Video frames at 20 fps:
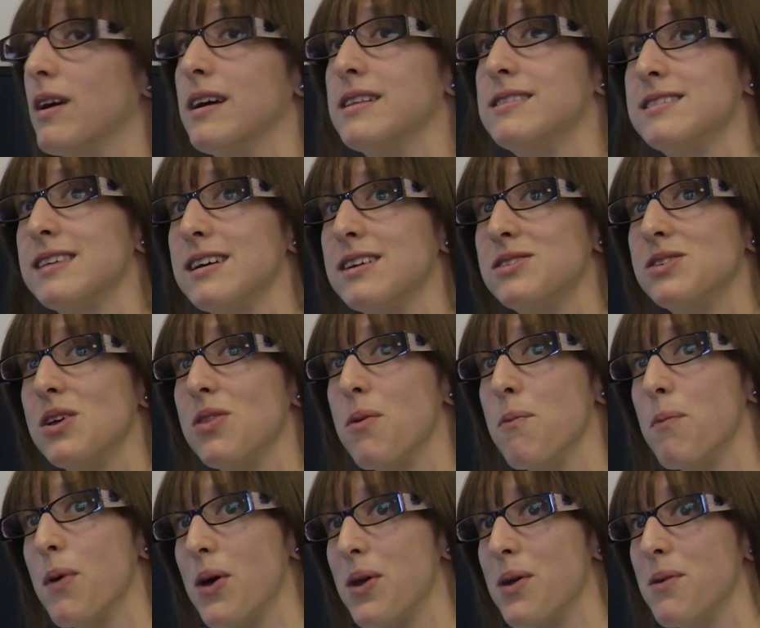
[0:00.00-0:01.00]
red cells on the
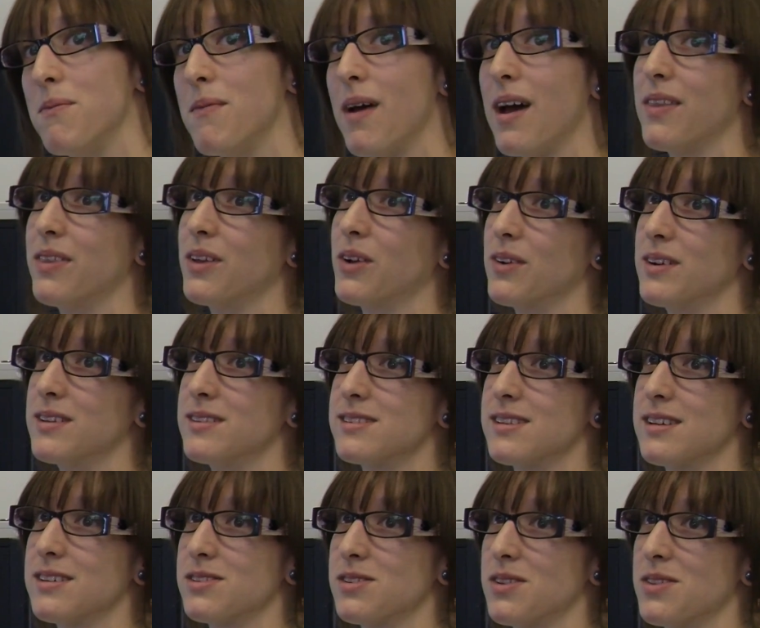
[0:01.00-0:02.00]
bottom and the green
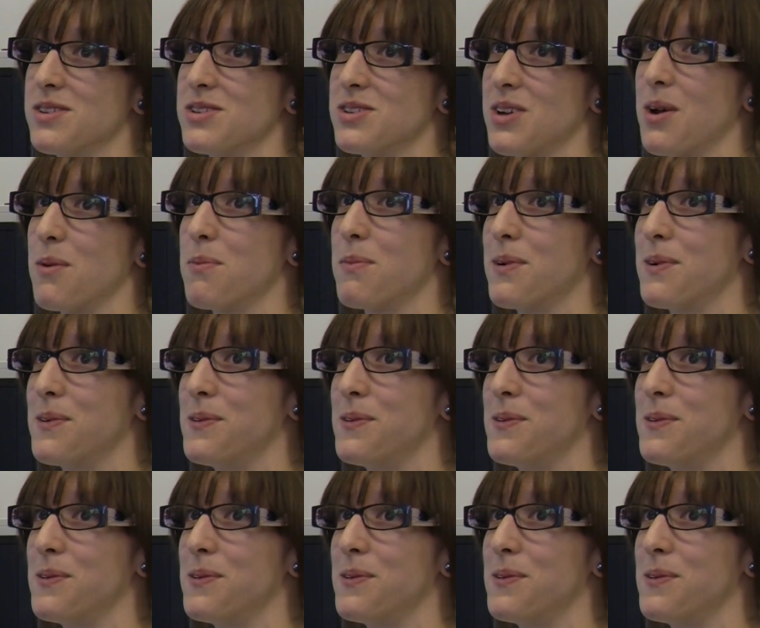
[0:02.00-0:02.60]
cells on the top.